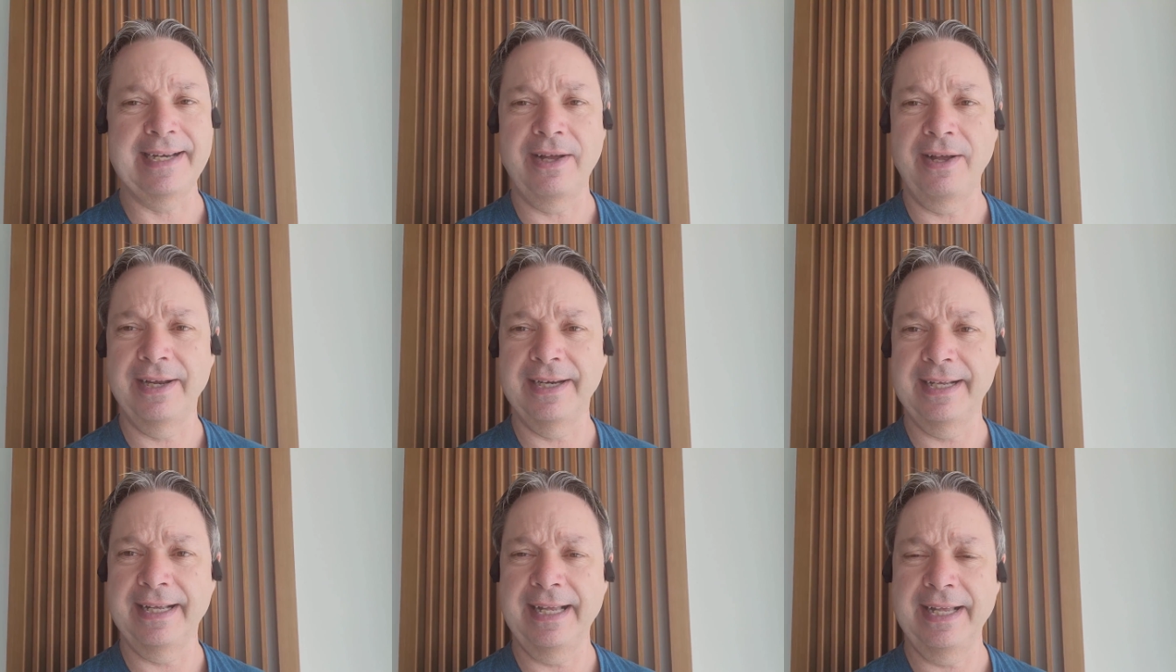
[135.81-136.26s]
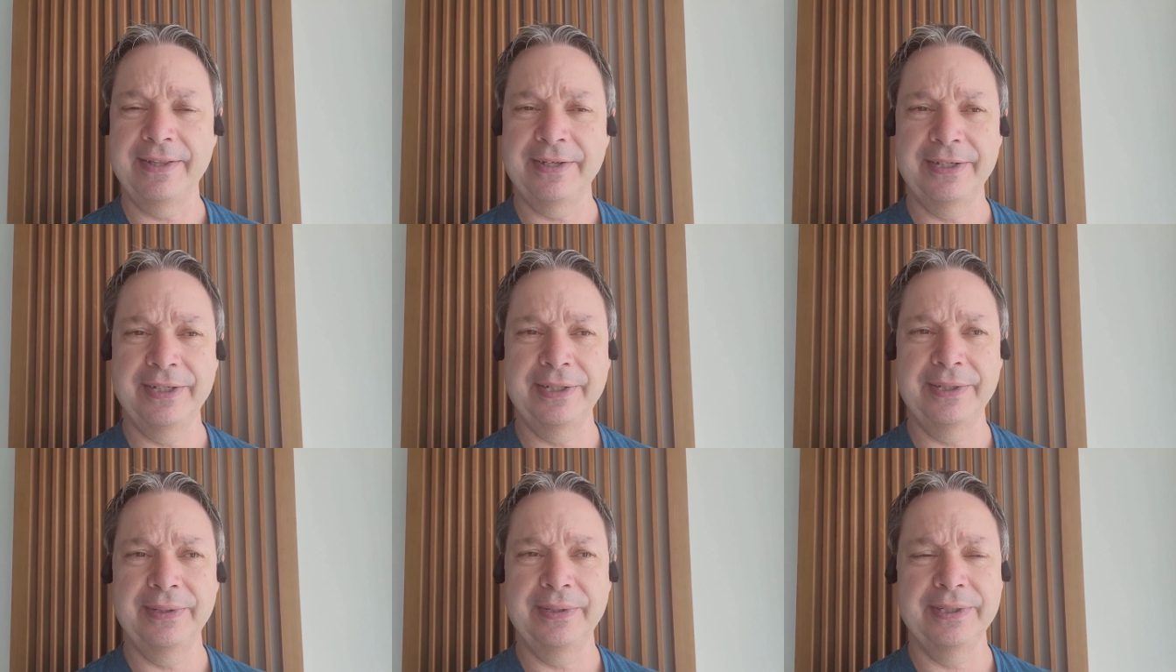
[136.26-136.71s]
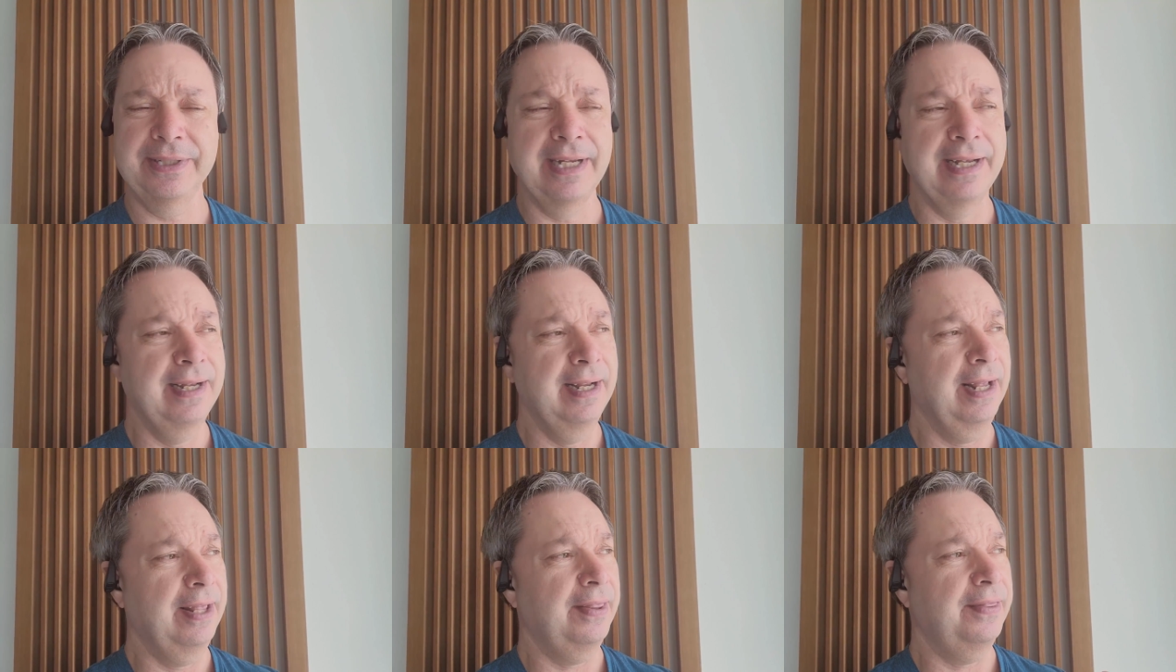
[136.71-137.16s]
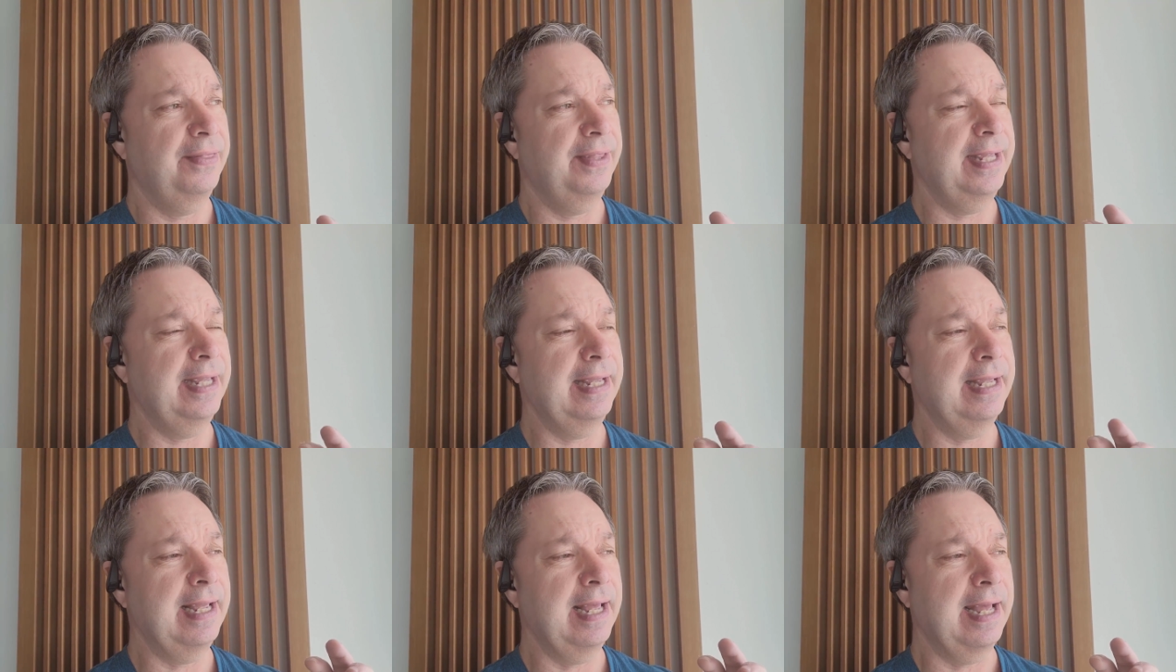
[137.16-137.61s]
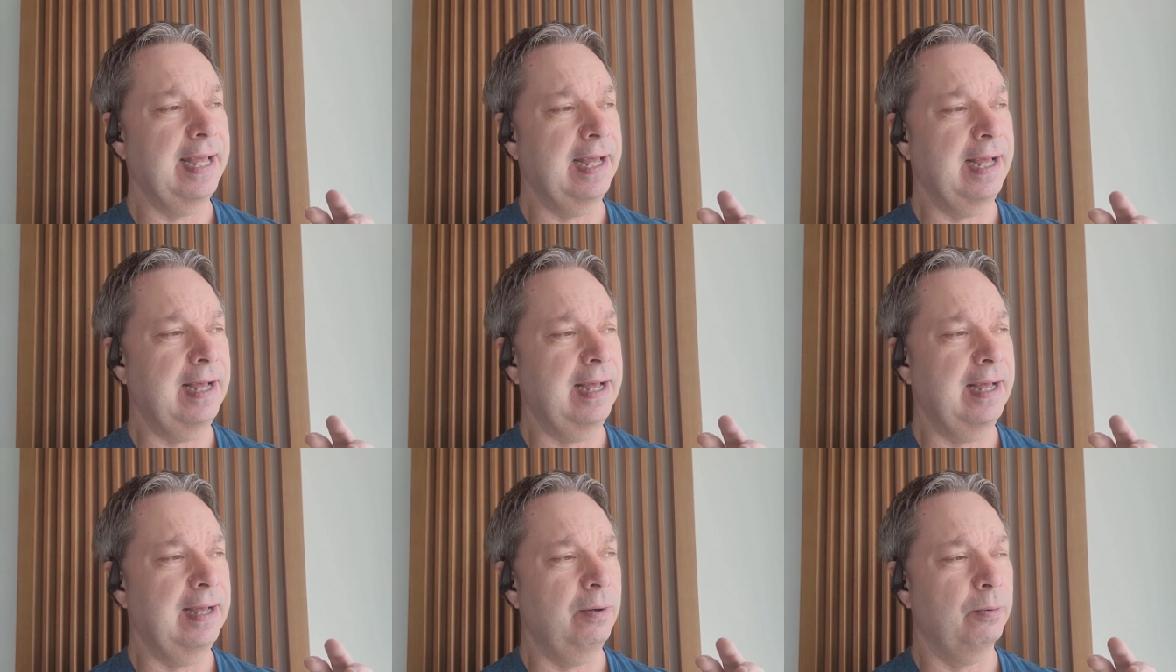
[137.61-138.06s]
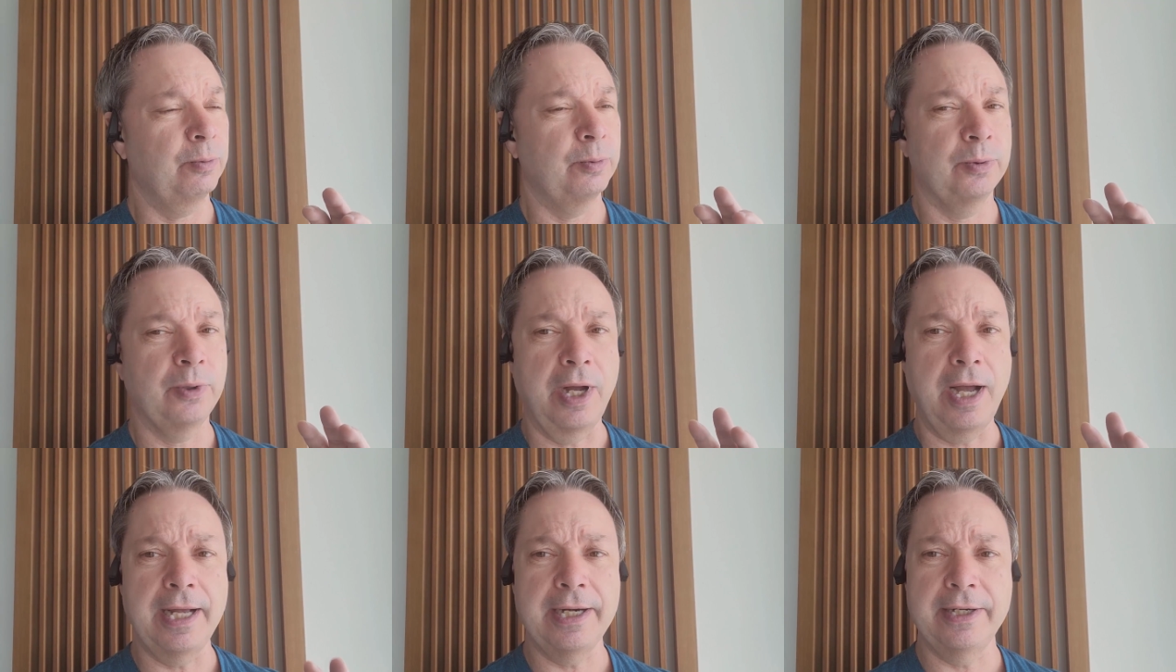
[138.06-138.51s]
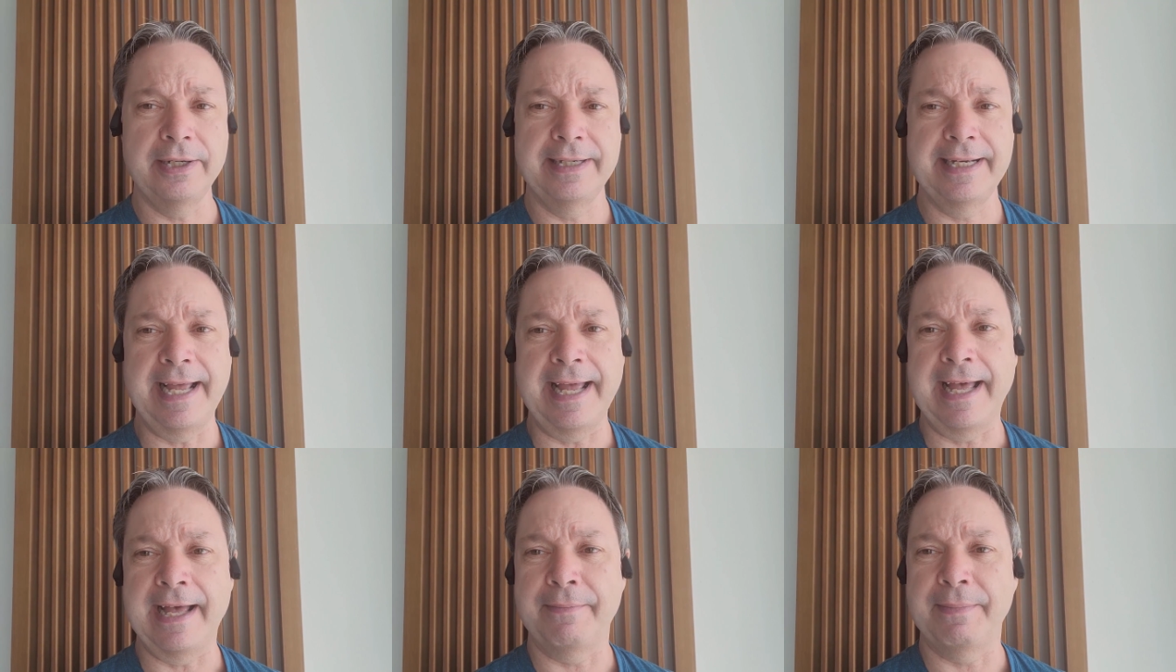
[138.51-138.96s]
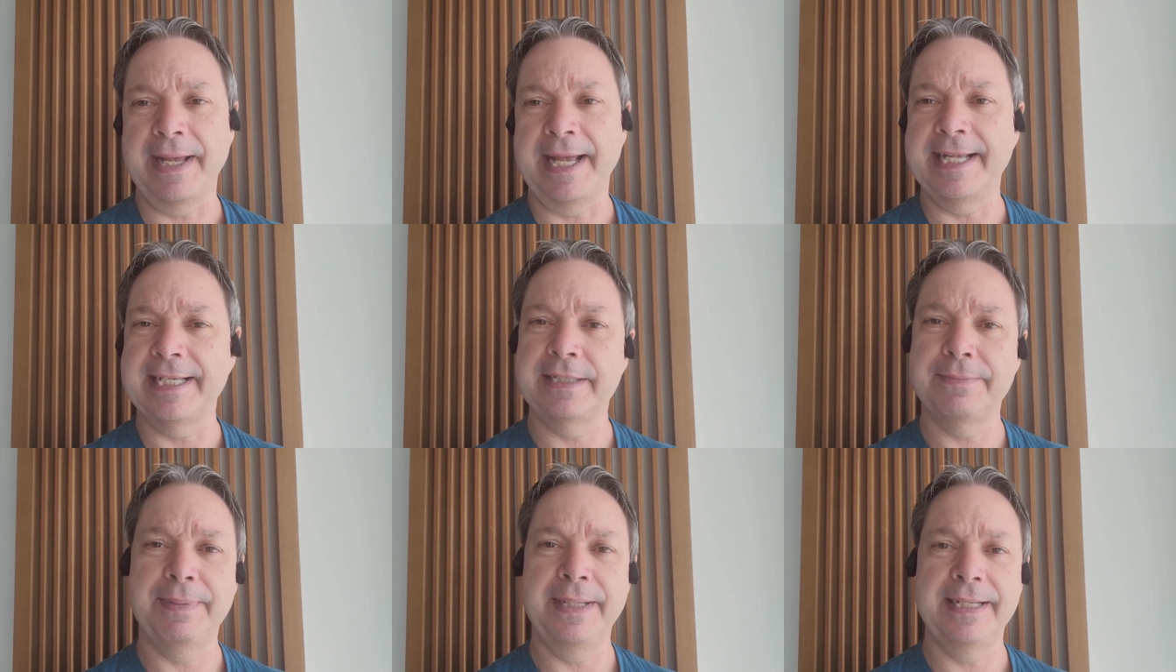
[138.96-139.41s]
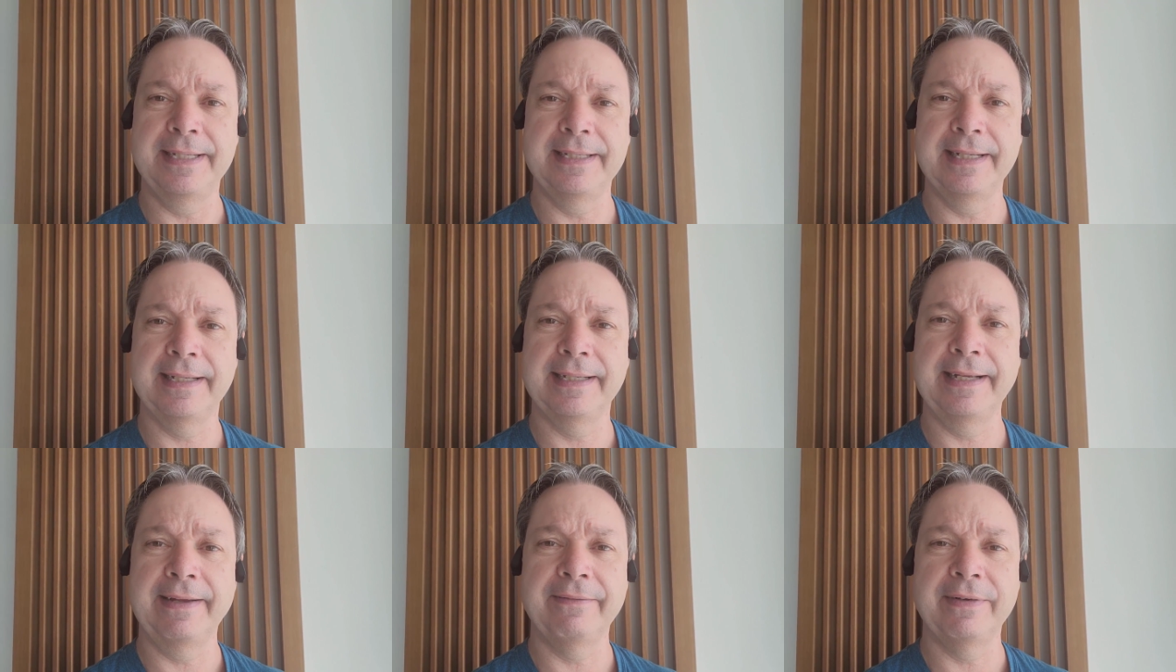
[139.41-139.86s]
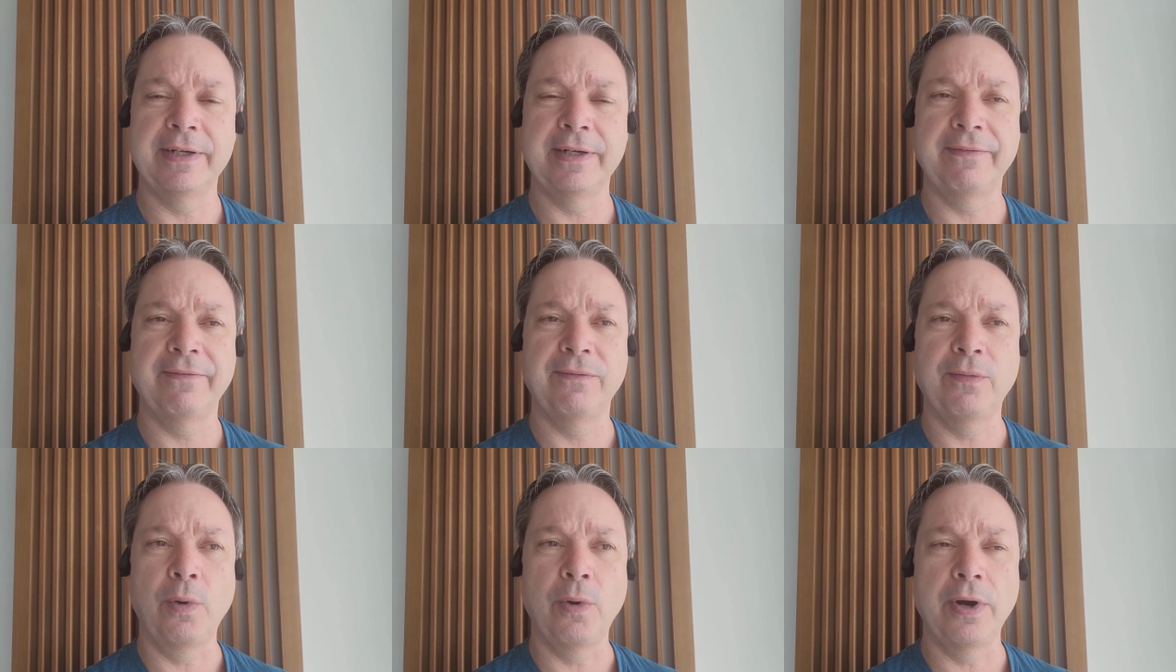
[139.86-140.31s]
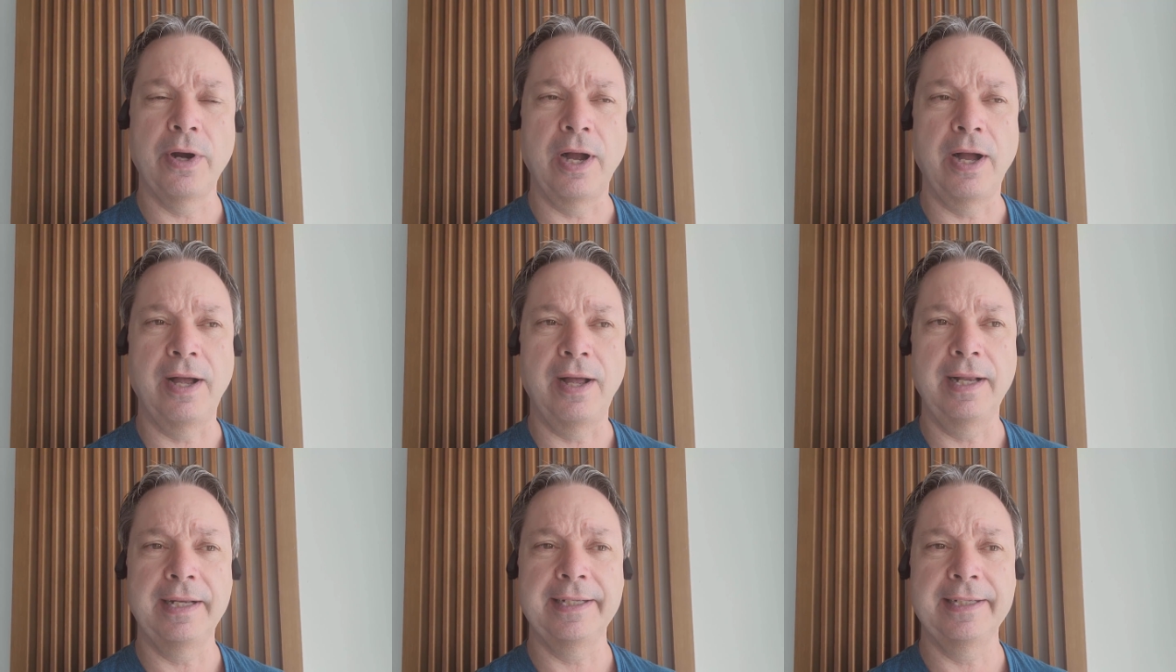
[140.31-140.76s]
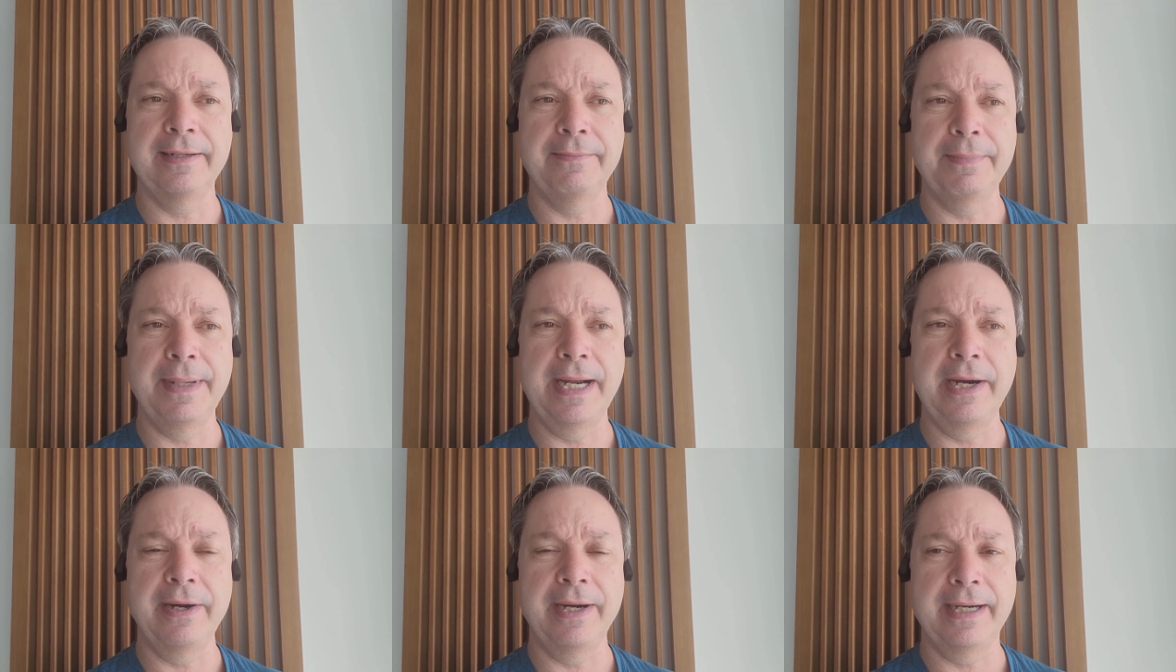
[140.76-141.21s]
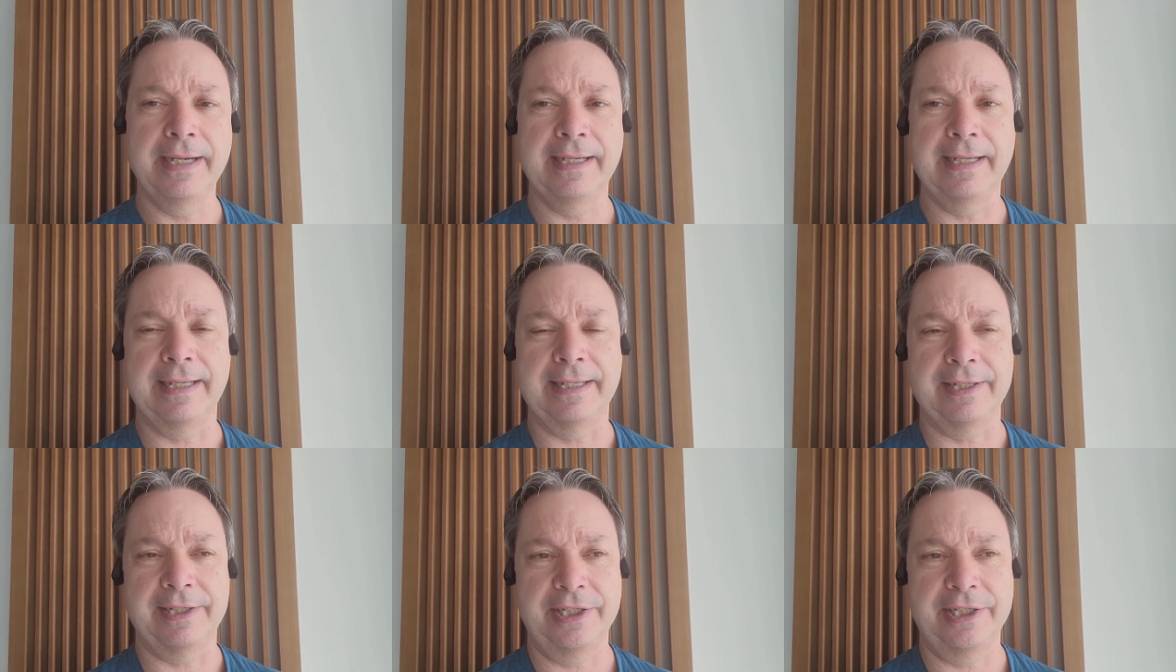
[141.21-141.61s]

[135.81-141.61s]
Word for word: On other news, the uh, Rotterdam has been delivered for Holland America.